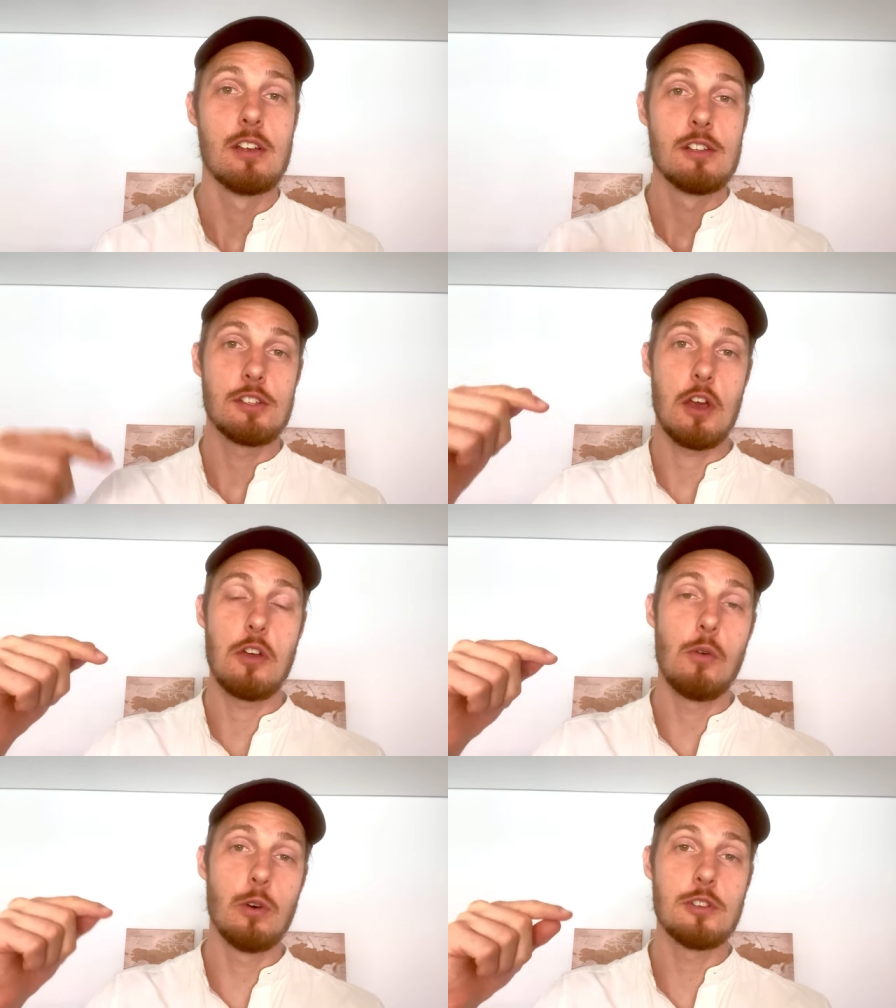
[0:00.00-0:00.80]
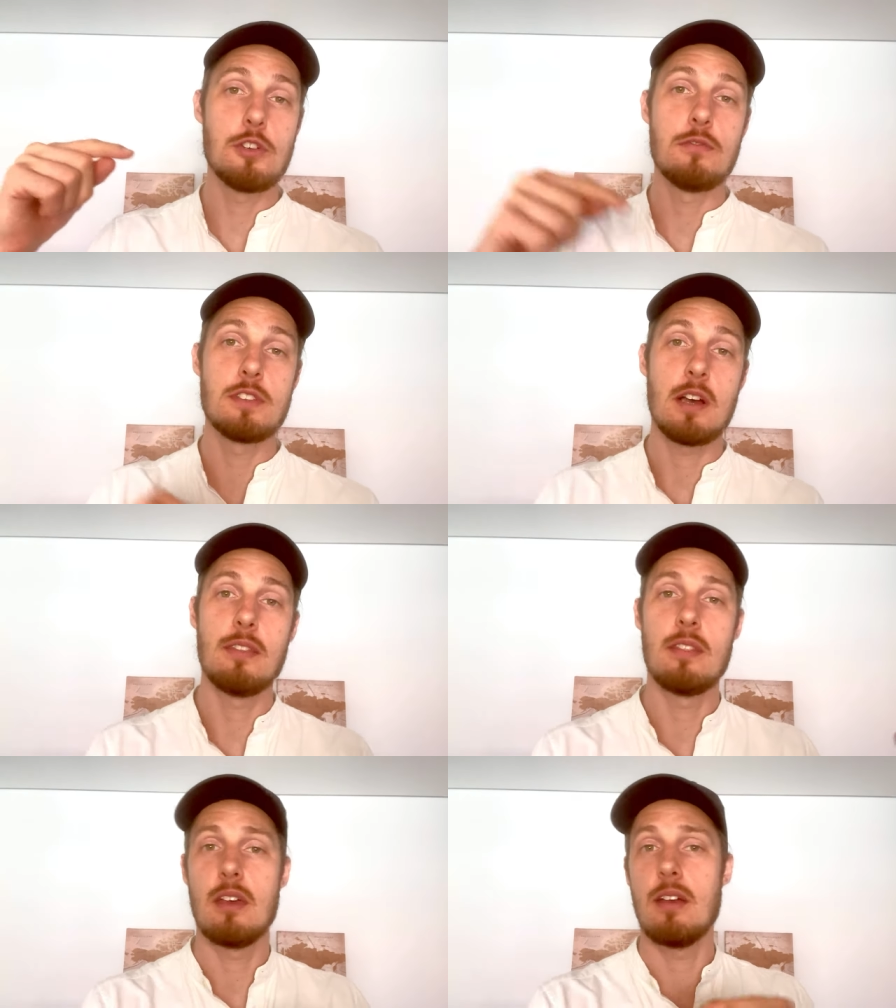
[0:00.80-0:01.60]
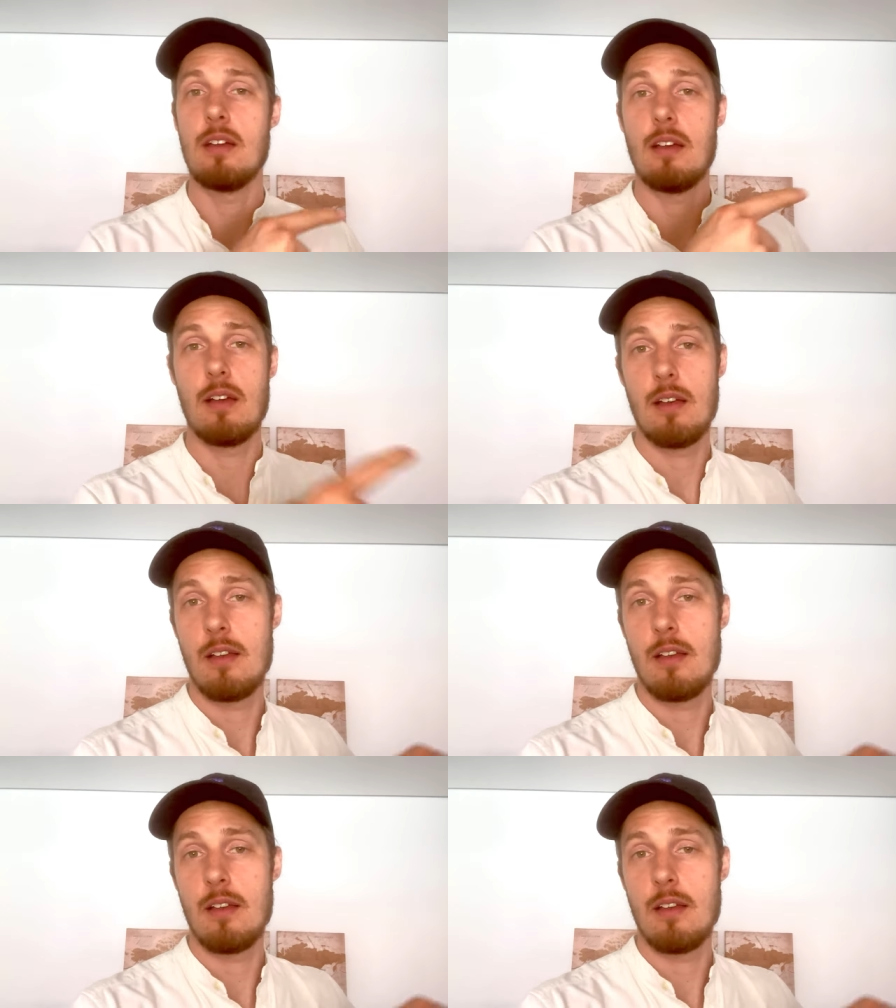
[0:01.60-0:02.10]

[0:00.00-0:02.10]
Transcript: So once you've done the